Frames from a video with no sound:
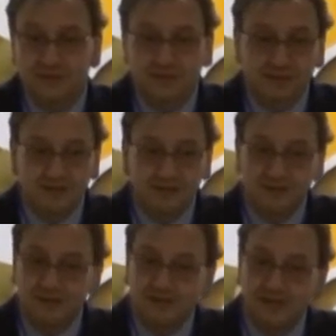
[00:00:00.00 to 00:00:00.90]
These
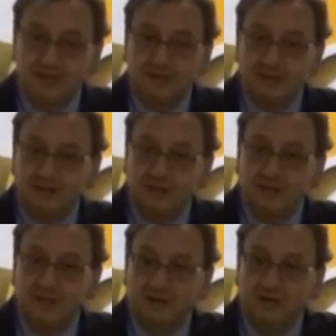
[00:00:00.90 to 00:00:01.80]
are
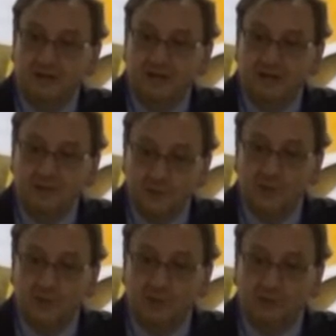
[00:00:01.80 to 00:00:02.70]
a
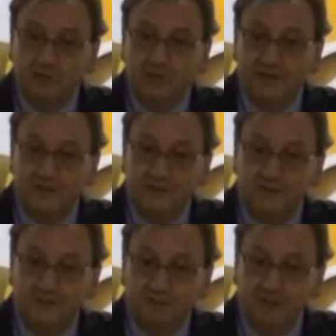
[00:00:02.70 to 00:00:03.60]
score of 3.
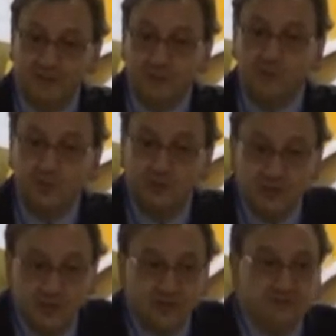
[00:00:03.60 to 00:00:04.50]
Then you should
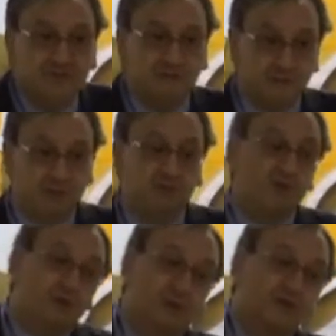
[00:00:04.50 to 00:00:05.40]
start treatment.
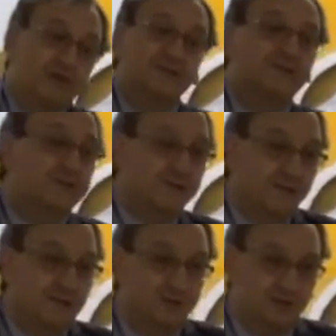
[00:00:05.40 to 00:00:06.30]
Don't wait until the
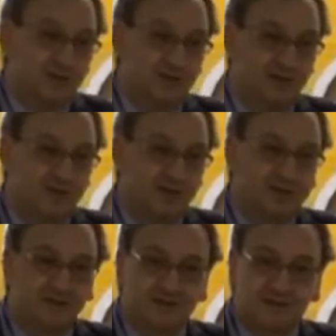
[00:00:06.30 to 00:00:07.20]
cultures come back.